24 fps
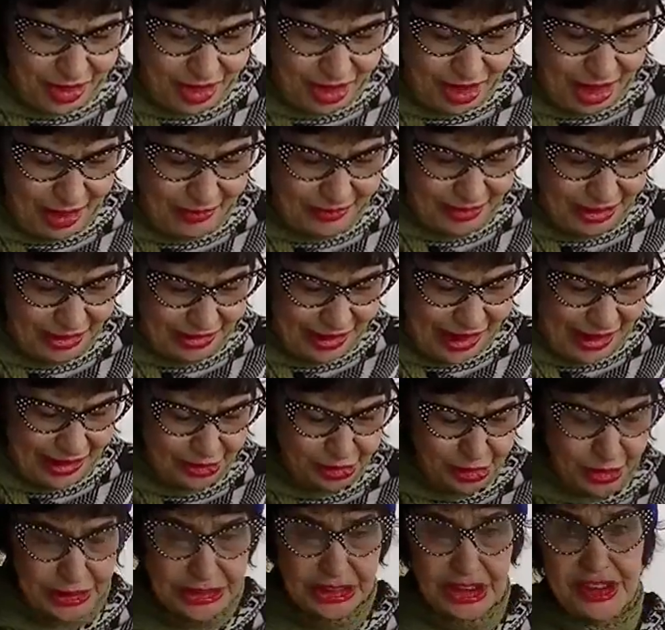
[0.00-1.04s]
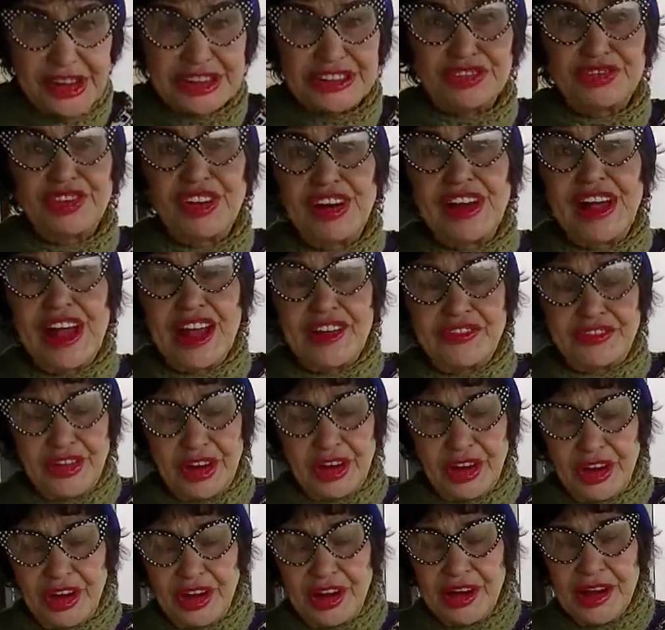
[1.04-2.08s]
So, I'm I lot, treasure yeah. this
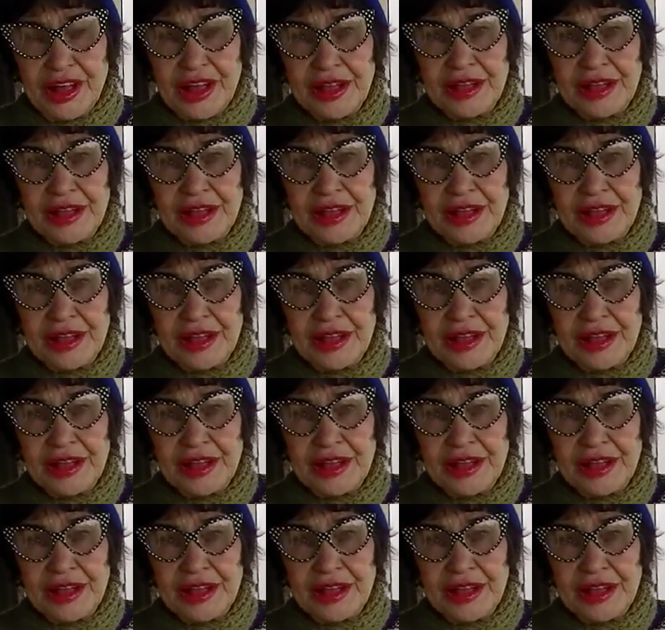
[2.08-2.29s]
forever.